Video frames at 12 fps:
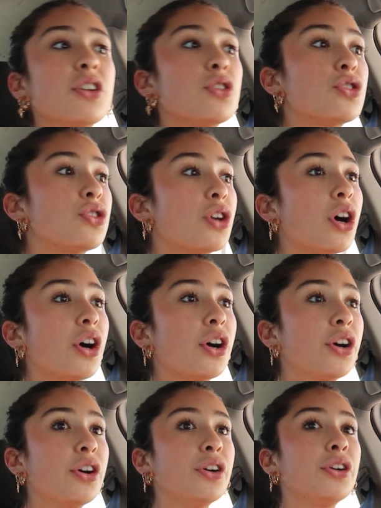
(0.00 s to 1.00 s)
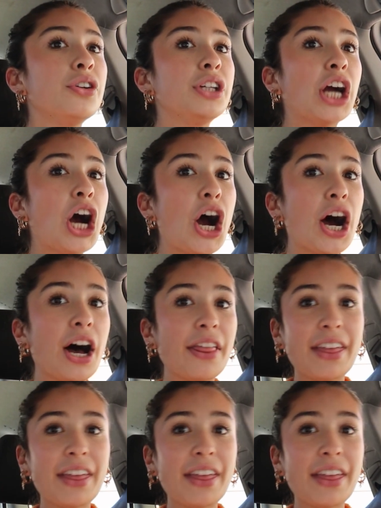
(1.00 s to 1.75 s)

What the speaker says: So yeah,